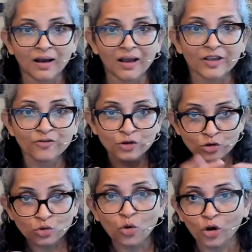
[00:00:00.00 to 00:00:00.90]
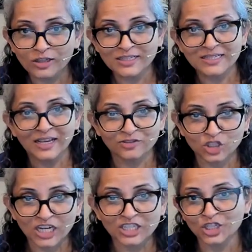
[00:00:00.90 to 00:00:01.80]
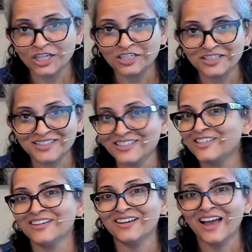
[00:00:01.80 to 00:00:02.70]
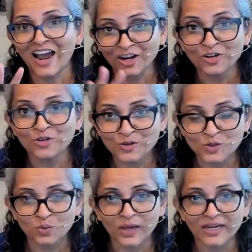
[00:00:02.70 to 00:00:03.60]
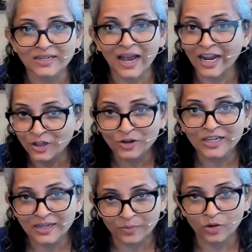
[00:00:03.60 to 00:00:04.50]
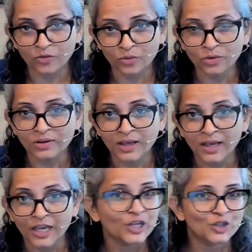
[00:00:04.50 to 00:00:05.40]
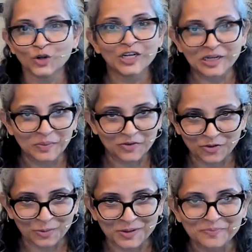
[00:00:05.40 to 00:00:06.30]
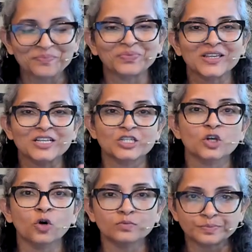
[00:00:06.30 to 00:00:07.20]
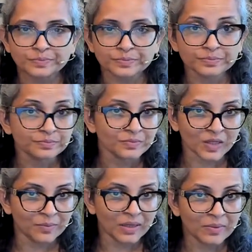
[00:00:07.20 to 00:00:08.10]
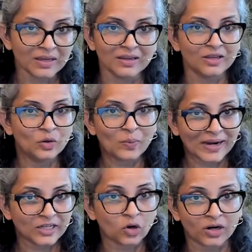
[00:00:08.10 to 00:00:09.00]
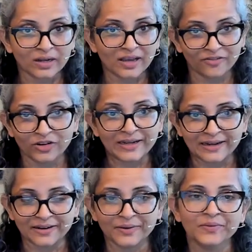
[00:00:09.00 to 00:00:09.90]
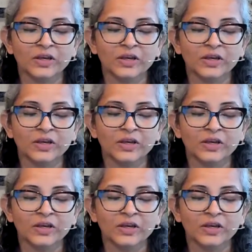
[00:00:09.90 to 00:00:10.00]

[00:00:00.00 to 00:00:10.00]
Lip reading: if you do all these lifestyle changes and you lose weight and you clean up your food, you don't need metformin. So maybe you might not ever need it.